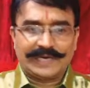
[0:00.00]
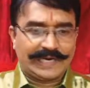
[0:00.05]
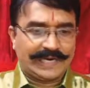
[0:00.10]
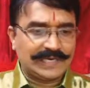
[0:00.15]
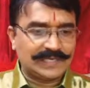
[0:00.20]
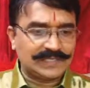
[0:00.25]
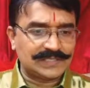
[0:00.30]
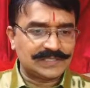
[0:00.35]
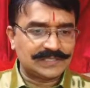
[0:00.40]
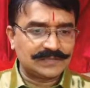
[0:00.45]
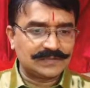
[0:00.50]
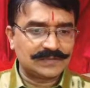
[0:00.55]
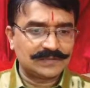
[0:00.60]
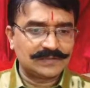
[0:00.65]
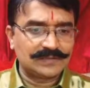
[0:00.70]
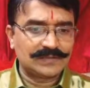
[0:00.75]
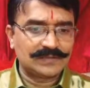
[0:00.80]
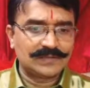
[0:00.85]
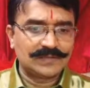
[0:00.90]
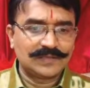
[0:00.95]
trucks,
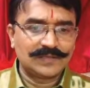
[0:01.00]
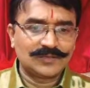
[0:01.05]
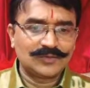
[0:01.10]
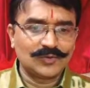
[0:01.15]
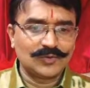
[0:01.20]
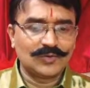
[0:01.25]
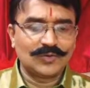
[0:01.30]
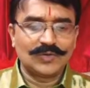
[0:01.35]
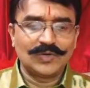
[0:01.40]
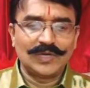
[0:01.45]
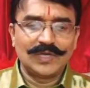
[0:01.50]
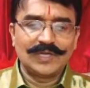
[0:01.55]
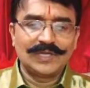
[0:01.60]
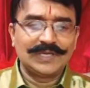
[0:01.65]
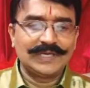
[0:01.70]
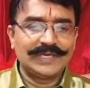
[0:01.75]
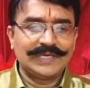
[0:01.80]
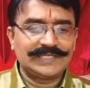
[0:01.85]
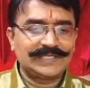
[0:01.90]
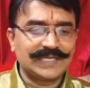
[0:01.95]
so
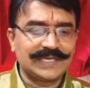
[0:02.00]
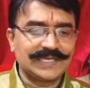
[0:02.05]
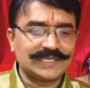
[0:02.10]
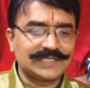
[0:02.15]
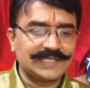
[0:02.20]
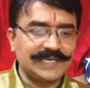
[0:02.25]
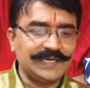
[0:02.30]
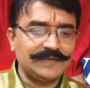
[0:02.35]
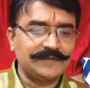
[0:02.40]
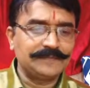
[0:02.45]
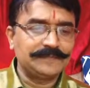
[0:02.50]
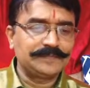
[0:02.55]
it's asset.